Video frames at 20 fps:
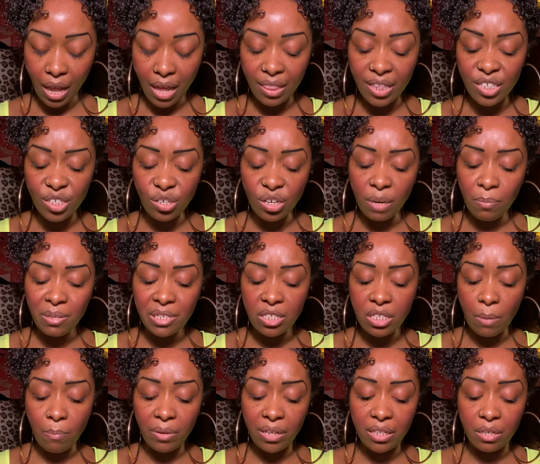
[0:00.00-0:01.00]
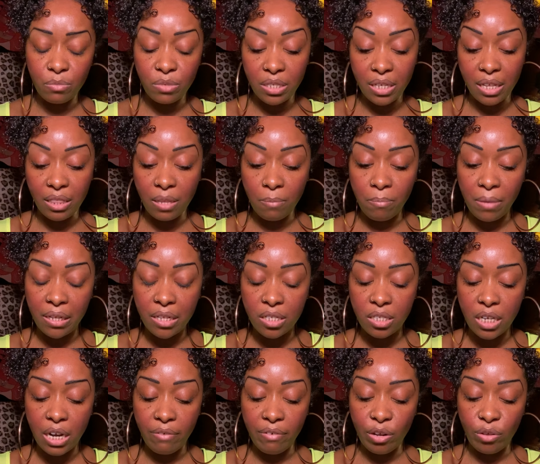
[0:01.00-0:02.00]
This could have been somebody that was in the
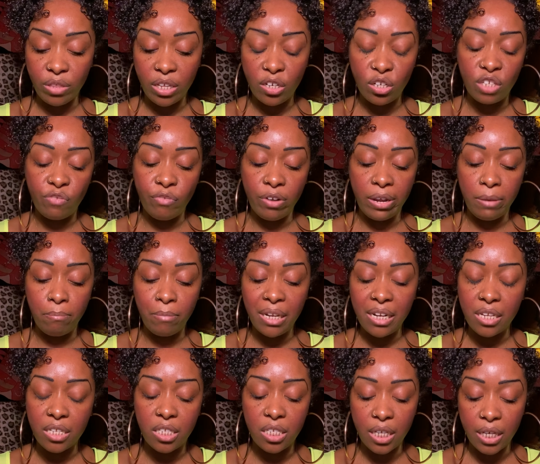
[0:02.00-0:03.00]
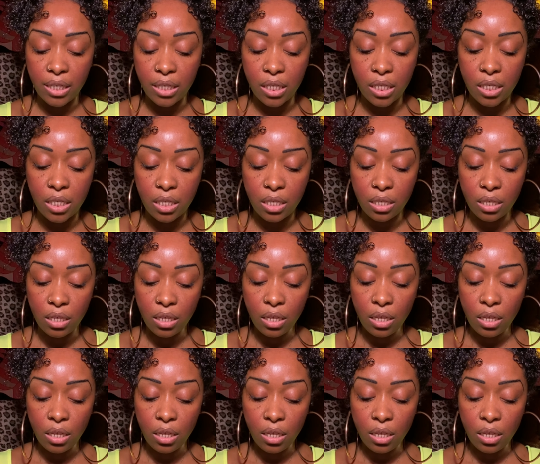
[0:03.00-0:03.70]
military or they're just very militant